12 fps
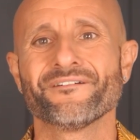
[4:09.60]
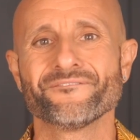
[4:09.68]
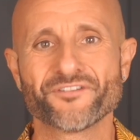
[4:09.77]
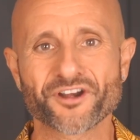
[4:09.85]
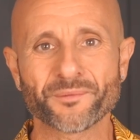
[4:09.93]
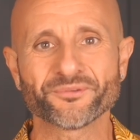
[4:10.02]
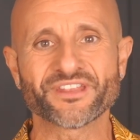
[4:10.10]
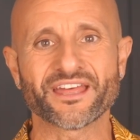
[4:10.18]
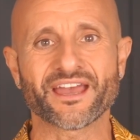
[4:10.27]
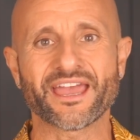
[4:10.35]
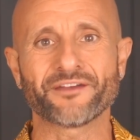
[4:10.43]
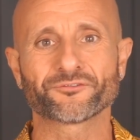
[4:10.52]
Verbs
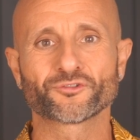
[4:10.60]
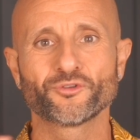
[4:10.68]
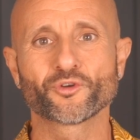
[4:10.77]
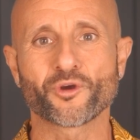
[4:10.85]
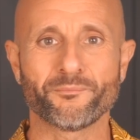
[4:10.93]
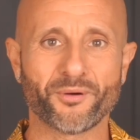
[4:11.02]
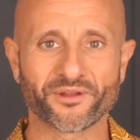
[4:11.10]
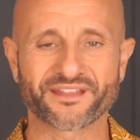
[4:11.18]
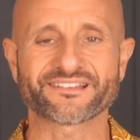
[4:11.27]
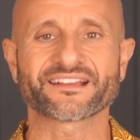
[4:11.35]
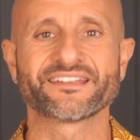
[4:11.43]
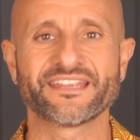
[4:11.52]
that have 2
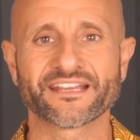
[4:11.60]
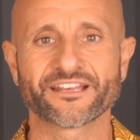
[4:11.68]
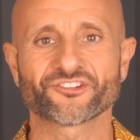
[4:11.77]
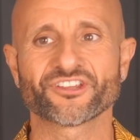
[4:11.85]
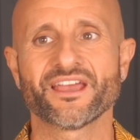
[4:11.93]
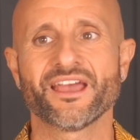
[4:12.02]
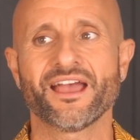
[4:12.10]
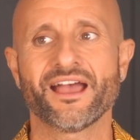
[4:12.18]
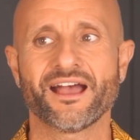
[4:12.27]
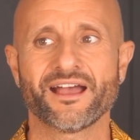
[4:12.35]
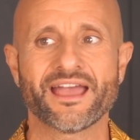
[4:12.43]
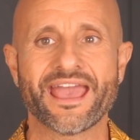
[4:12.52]
components, like in English,
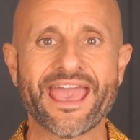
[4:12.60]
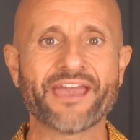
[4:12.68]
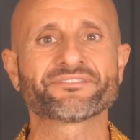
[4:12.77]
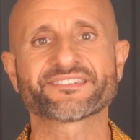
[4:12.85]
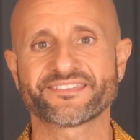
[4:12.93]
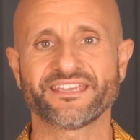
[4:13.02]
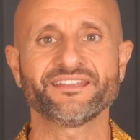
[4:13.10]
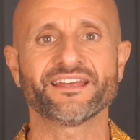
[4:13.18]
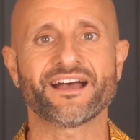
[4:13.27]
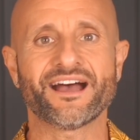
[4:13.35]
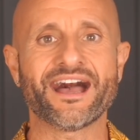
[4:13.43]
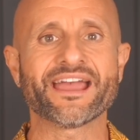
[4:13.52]
have seen,
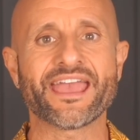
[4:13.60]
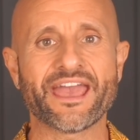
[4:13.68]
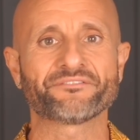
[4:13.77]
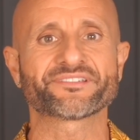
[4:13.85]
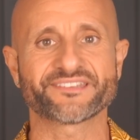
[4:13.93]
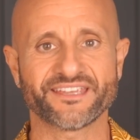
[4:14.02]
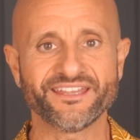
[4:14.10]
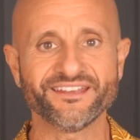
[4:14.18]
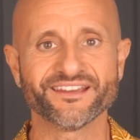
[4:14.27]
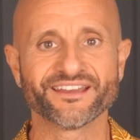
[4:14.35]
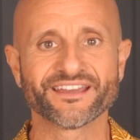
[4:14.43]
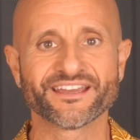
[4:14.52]
I have
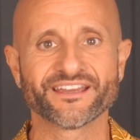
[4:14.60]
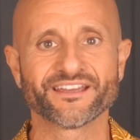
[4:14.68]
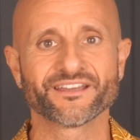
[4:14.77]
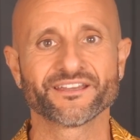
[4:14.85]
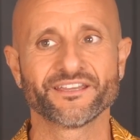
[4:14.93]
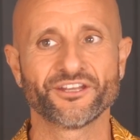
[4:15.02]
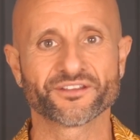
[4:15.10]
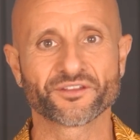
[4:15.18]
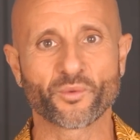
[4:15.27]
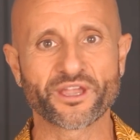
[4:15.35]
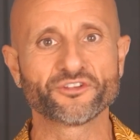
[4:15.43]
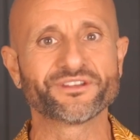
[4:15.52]
seen.
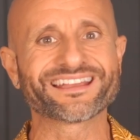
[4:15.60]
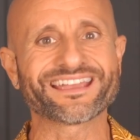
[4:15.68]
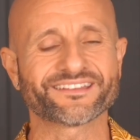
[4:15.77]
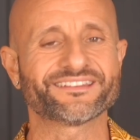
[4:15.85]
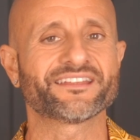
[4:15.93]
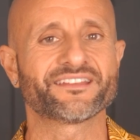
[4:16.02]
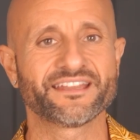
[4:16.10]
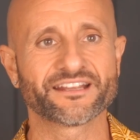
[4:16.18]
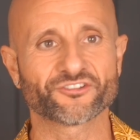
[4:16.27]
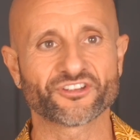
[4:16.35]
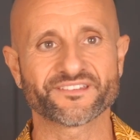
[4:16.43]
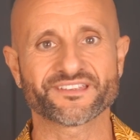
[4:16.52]
The way you negate that in
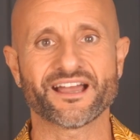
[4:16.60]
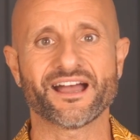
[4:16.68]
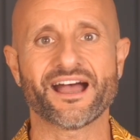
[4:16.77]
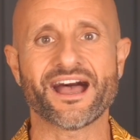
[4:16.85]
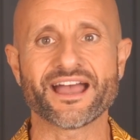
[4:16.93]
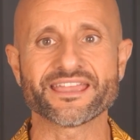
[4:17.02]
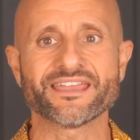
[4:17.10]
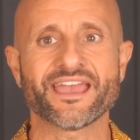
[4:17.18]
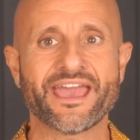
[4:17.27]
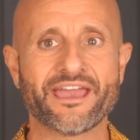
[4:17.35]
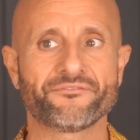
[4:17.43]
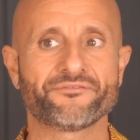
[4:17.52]
English is I
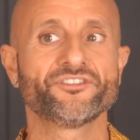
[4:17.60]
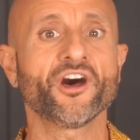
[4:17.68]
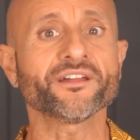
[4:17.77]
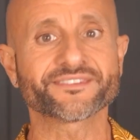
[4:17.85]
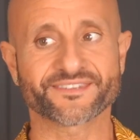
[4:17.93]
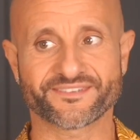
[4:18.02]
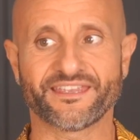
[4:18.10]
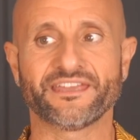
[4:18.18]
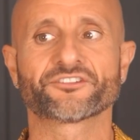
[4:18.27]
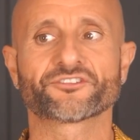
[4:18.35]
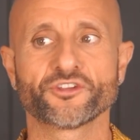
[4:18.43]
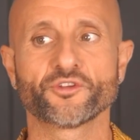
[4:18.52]
have not
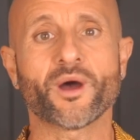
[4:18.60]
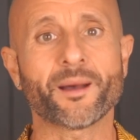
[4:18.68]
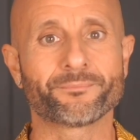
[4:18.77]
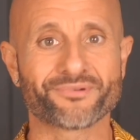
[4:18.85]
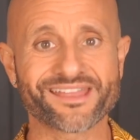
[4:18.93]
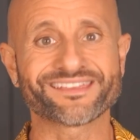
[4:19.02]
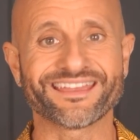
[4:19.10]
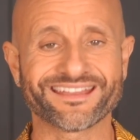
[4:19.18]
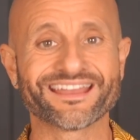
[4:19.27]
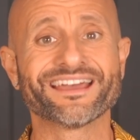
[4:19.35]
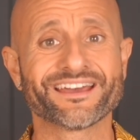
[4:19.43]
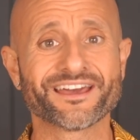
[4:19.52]
seen. So you are
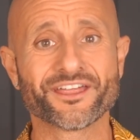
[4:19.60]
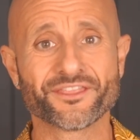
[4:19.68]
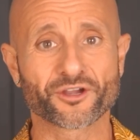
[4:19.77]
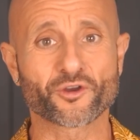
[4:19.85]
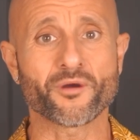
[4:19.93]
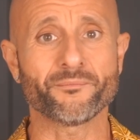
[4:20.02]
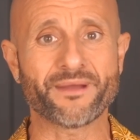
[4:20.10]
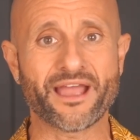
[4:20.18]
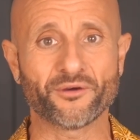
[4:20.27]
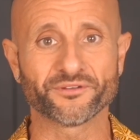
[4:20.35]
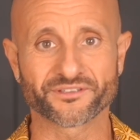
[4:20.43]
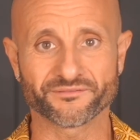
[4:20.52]
breaking the
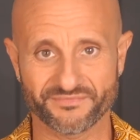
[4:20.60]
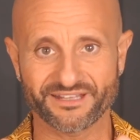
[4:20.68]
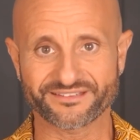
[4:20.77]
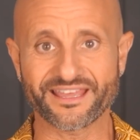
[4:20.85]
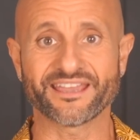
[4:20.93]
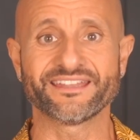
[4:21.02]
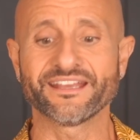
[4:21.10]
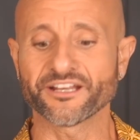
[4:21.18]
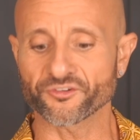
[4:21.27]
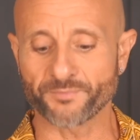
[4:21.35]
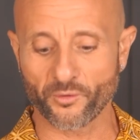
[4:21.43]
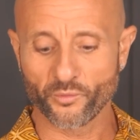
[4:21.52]
compound like that in
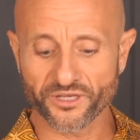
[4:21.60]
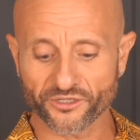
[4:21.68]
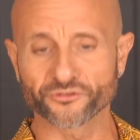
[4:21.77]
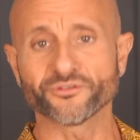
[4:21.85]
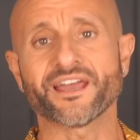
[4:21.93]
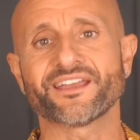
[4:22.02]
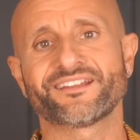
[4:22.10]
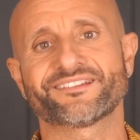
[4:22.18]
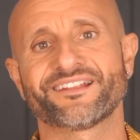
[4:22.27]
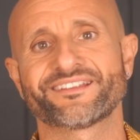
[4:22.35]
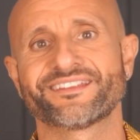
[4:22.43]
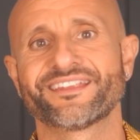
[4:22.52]
English, but we don't do that in
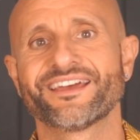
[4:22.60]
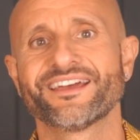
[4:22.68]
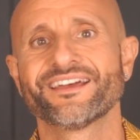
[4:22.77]
Italian.